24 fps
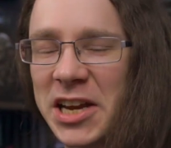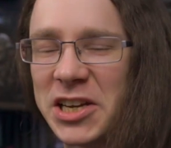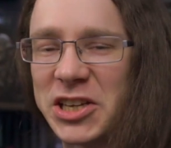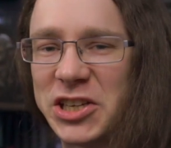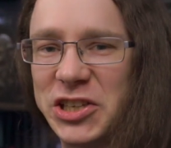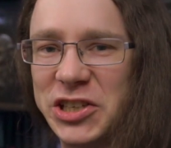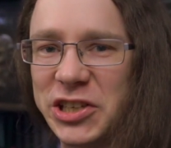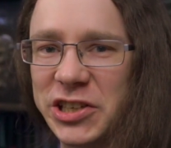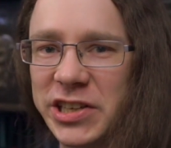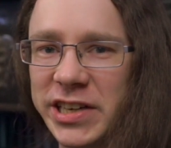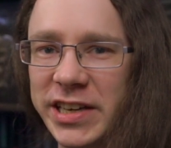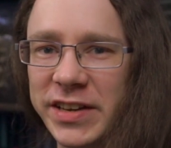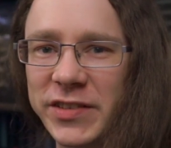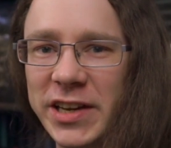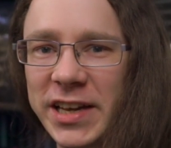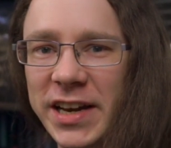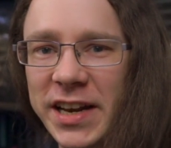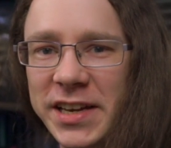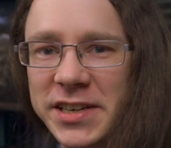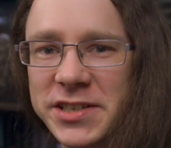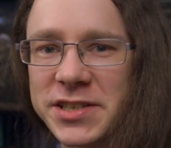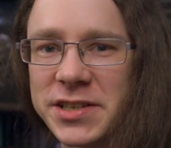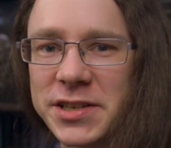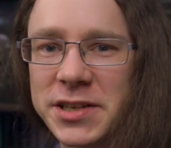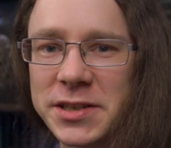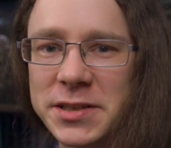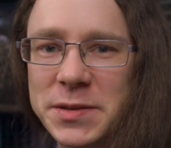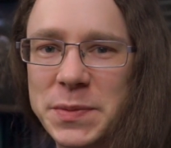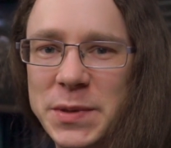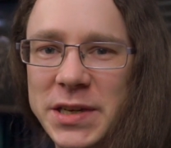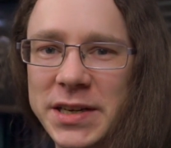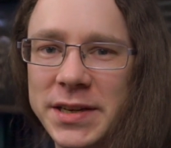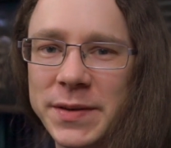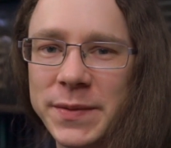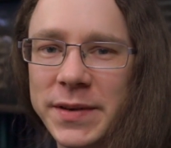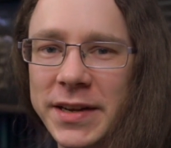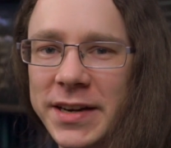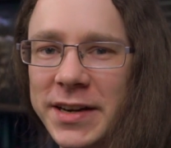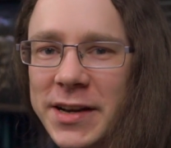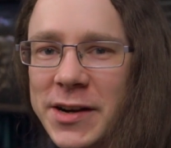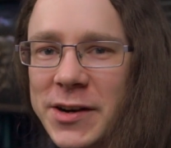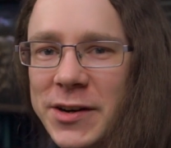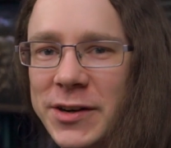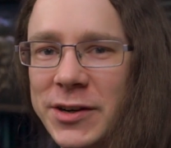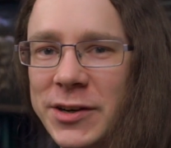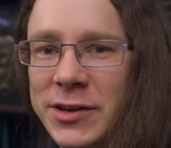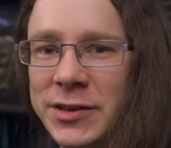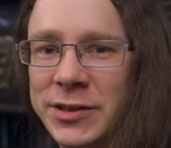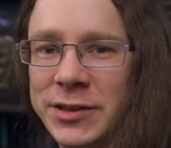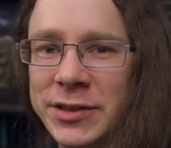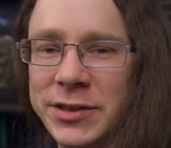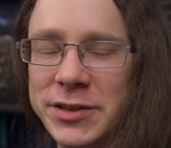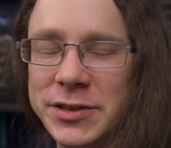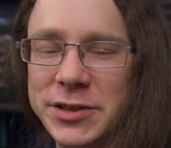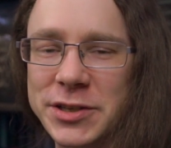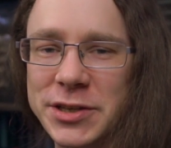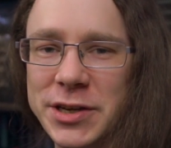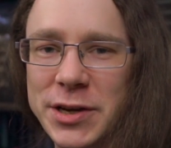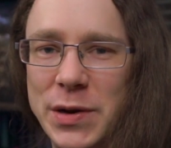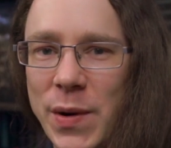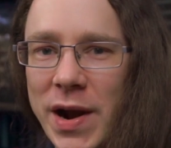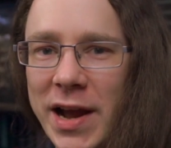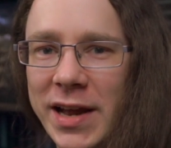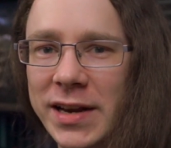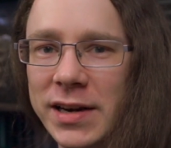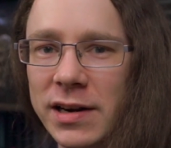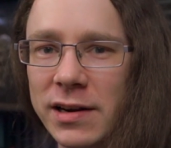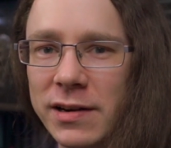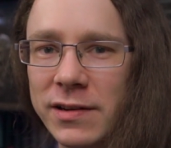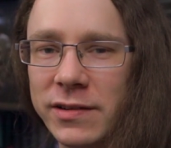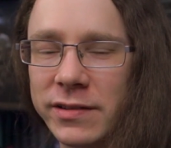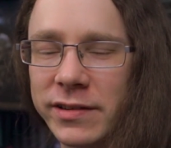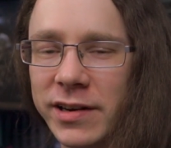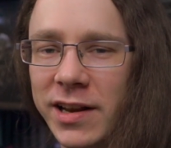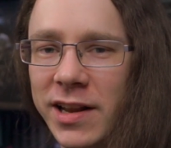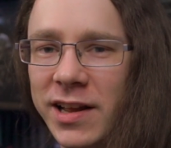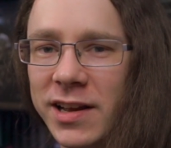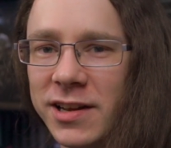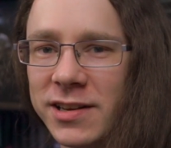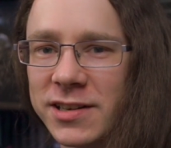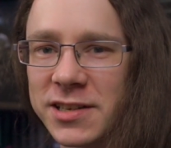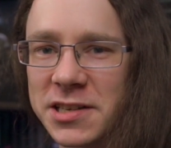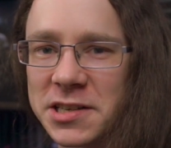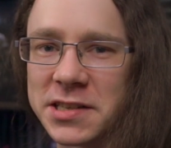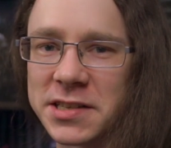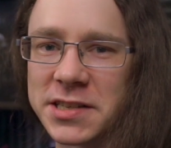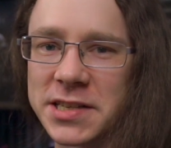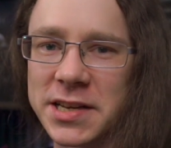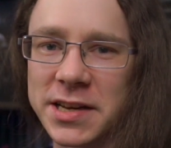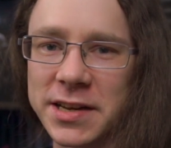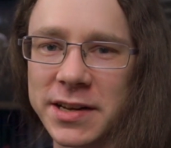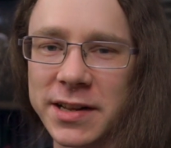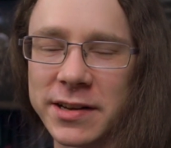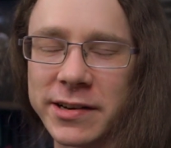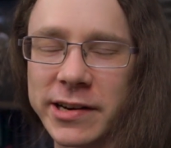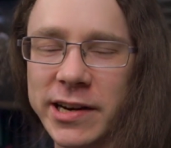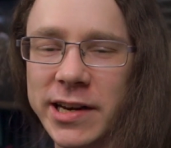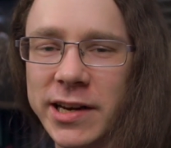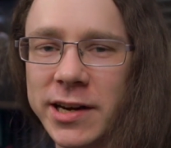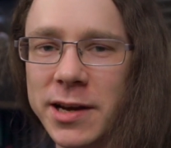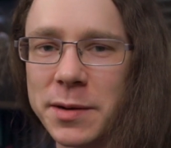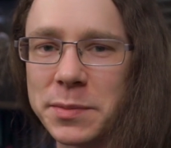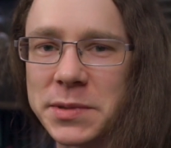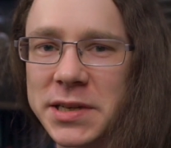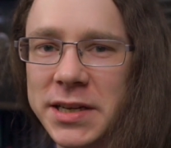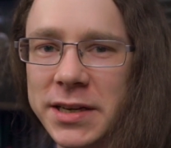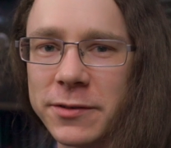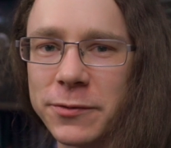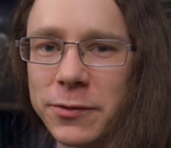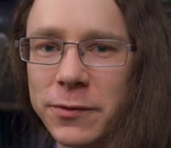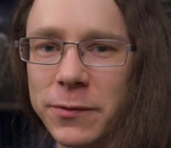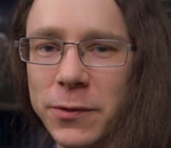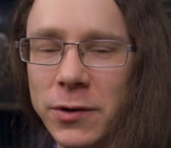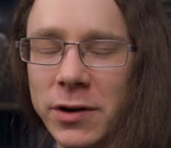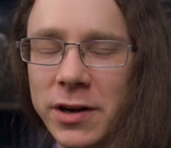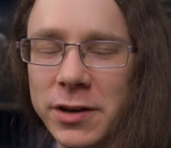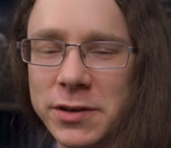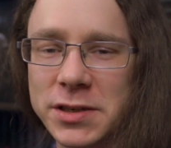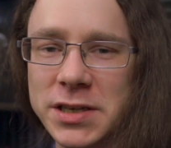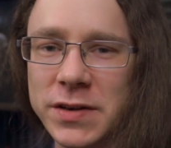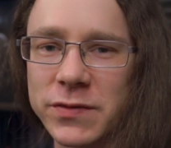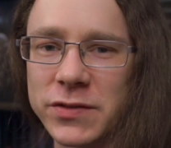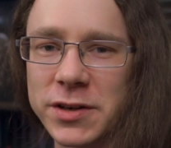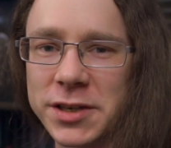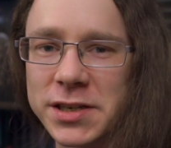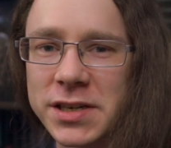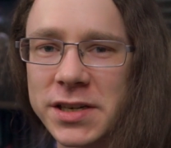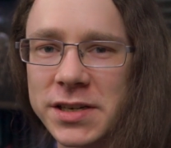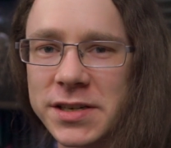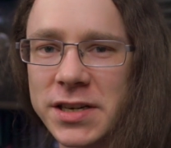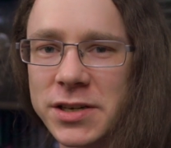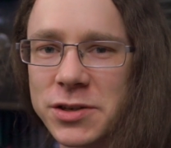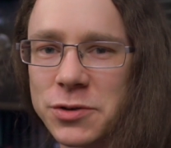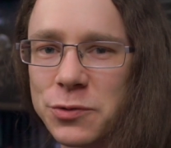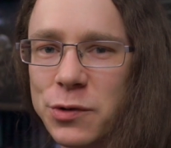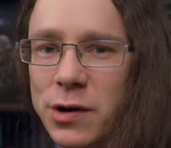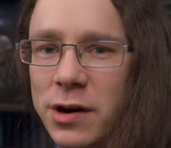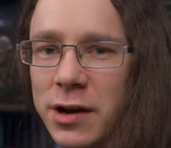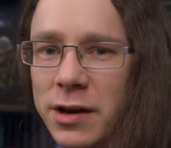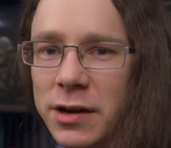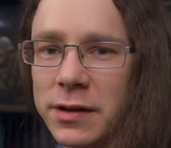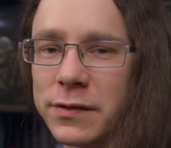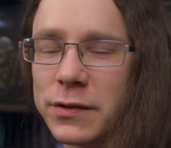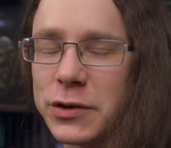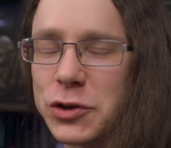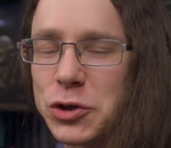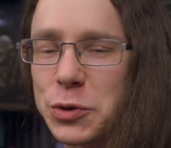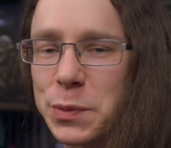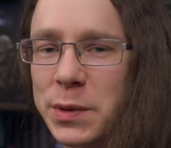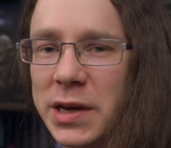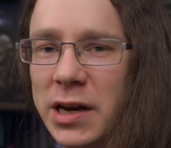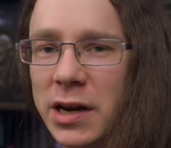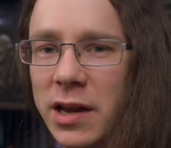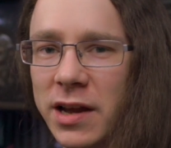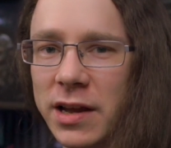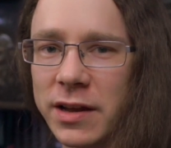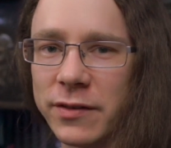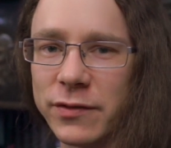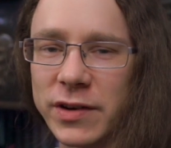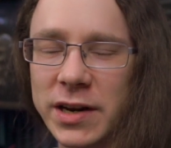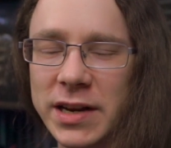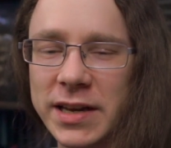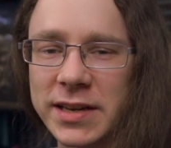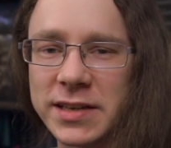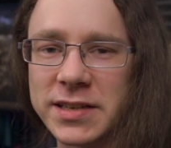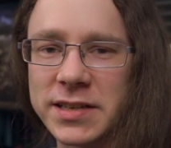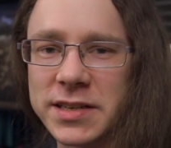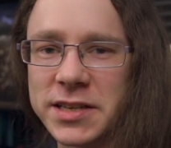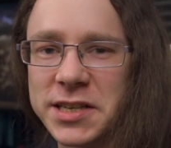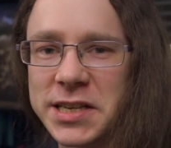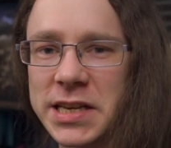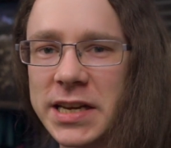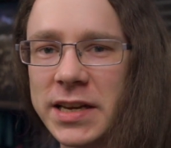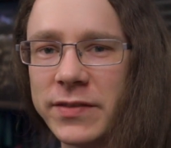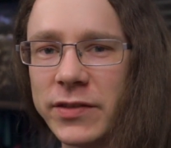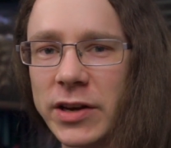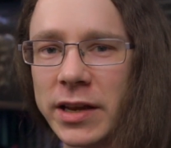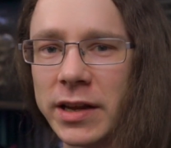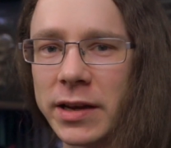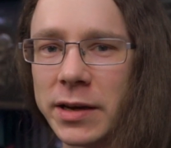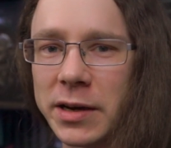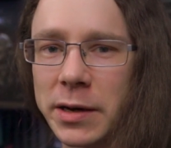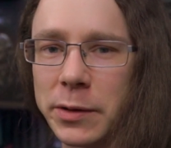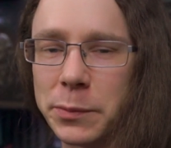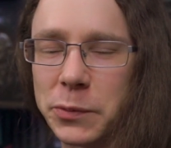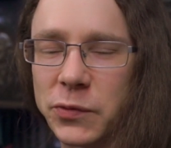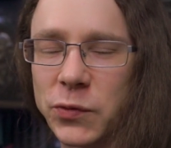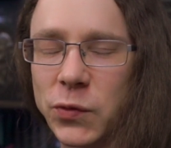Good evening, ladies and gentlemen. How are we getting on? So, at long last, the Steel Arena update for Fallout 76 has arrived. It should be live later this evening.